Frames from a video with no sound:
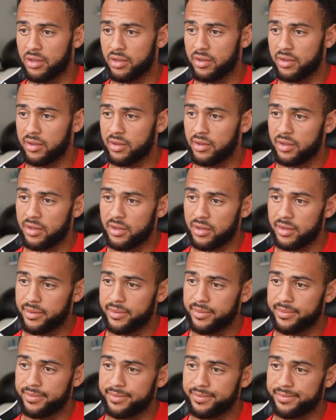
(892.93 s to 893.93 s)

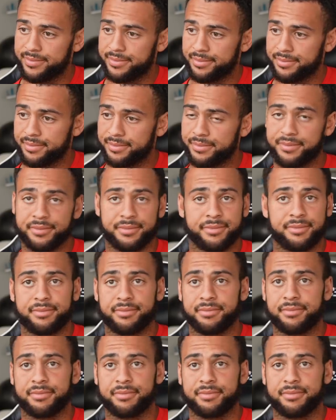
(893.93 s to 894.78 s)
[no speech]